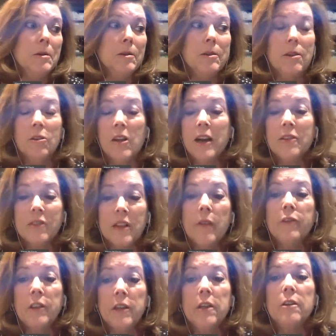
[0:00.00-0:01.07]
the last
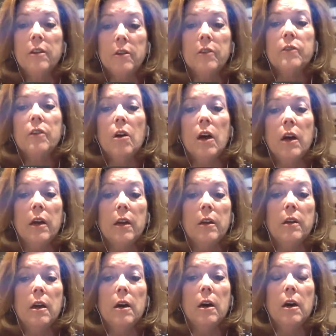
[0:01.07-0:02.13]
7 years
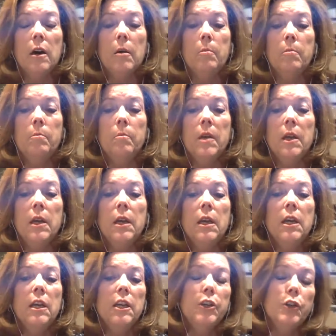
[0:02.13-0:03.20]
on
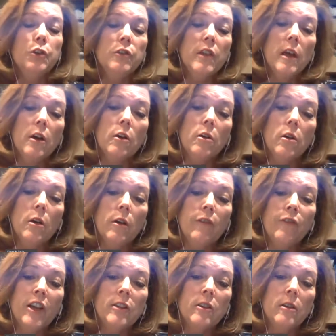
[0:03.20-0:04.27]
issues that are
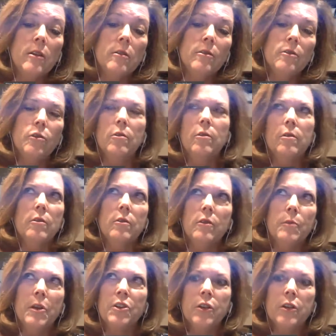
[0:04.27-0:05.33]
affecting,
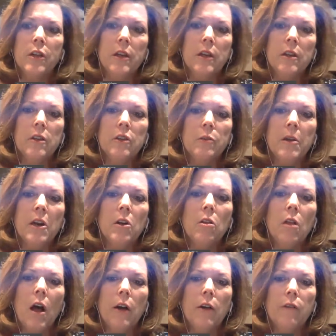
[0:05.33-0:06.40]
especially there's been a
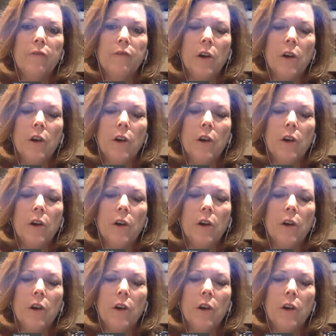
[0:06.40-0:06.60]
lot of